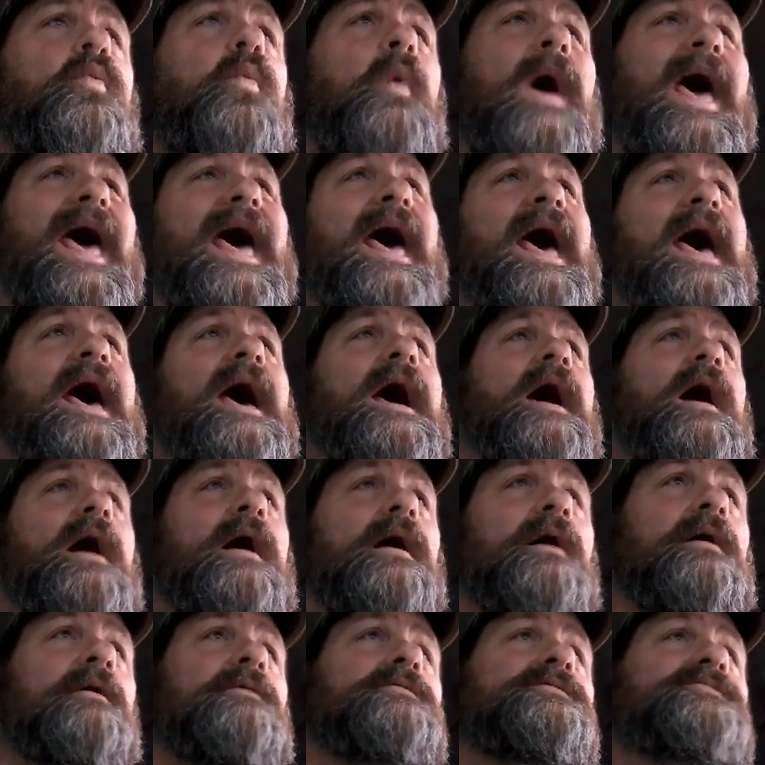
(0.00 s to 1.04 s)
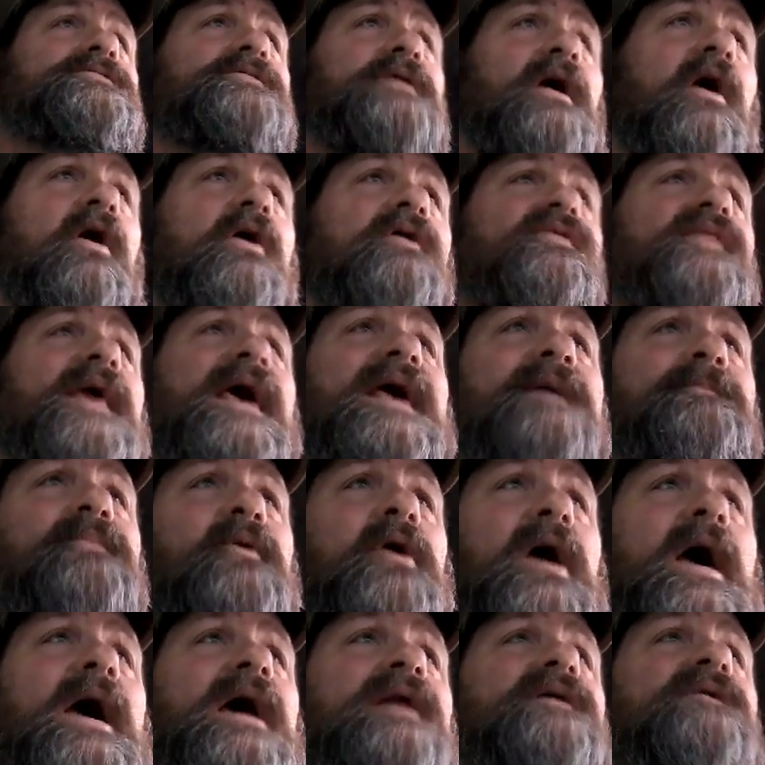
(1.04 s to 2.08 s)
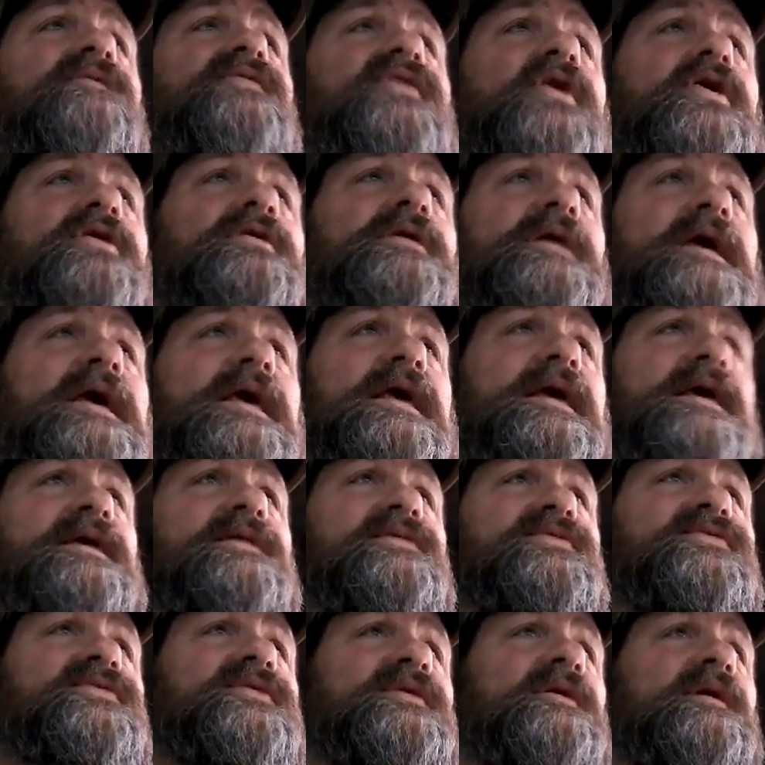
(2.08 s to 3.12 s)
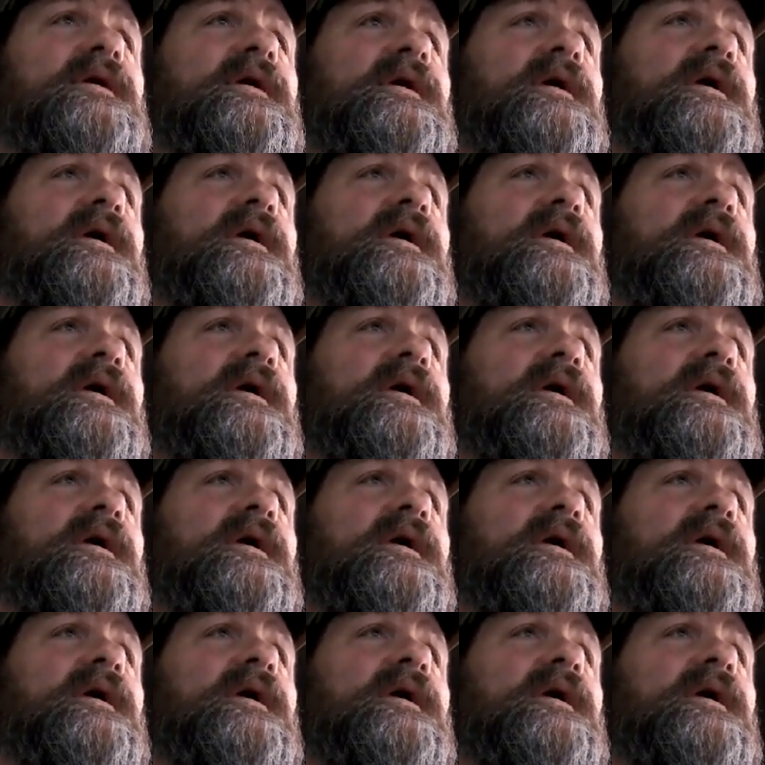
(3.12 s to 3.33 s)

wow, are they proud of their leads?